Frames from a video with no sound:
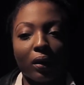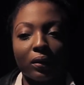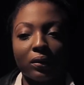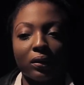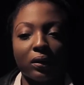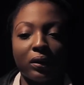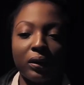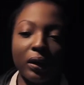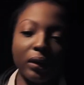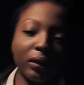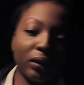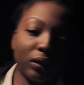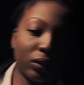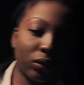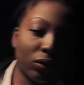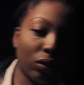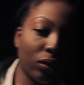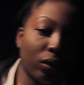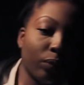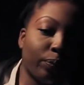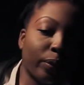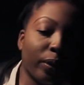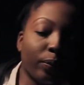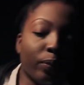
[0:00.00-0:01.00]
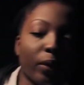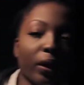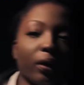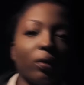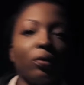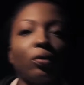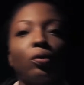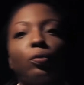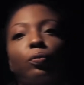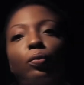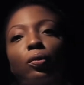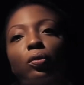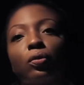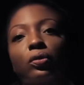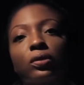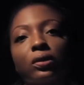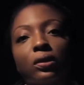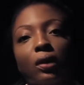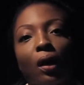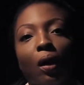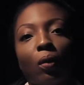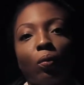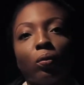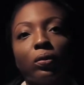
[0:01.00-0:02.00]
I just said, it's going to be me and you
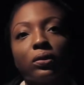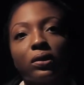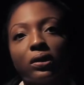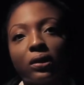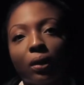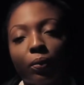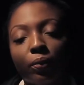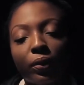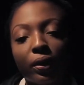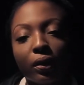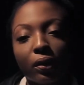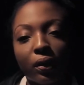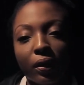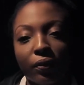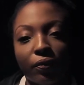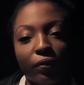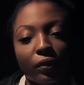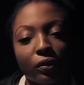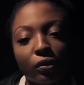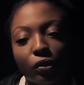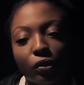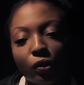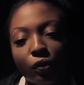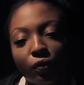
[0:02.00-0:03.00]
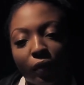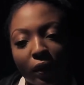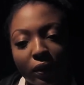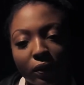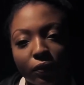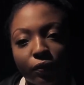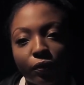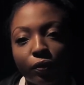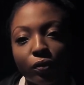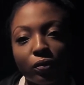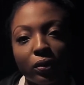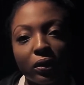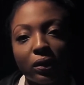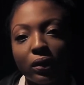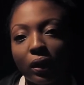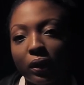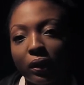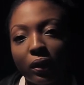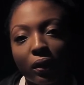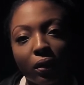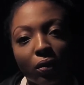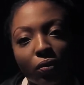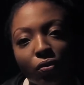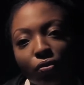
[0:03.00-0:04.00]
because I want something different. 2014, I
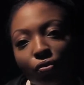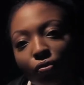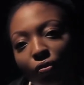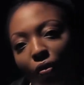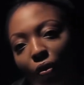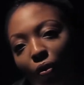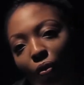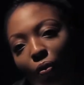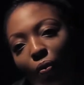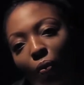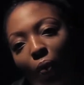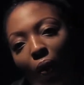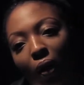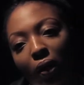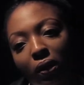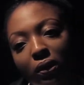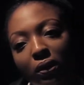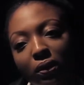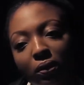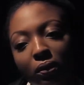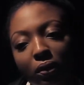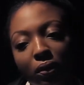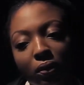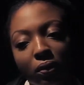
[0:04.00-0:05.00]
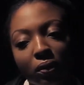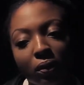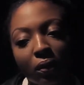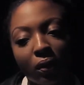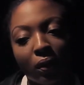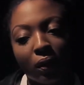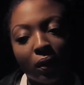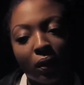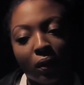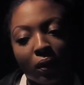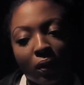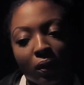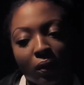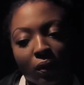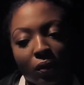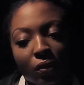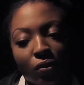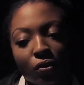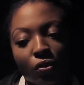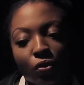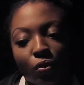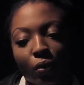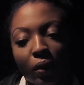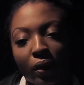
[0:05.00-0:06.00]
didn't grow, I didn't
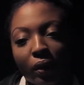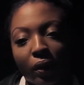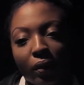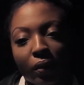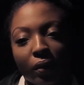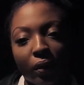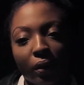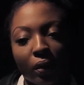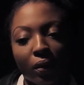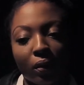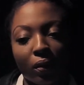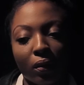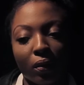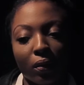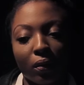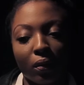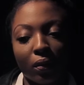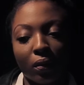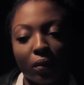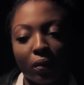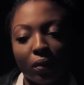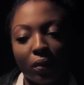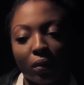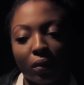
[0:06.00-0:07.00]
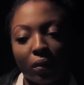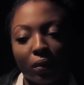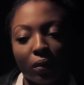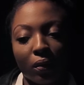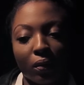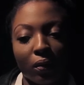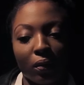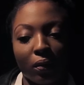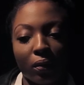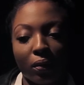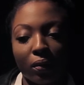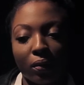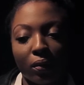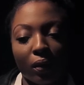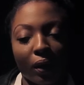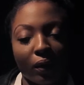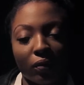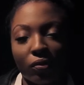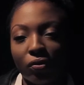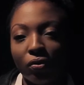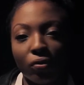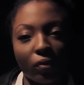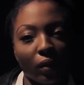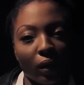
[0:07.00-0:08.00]
do anything
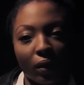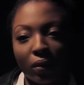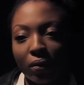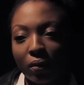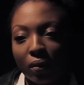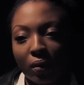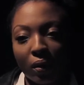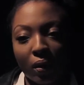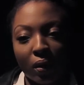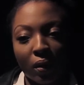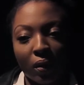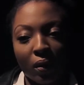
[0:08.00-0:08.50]
that stood out.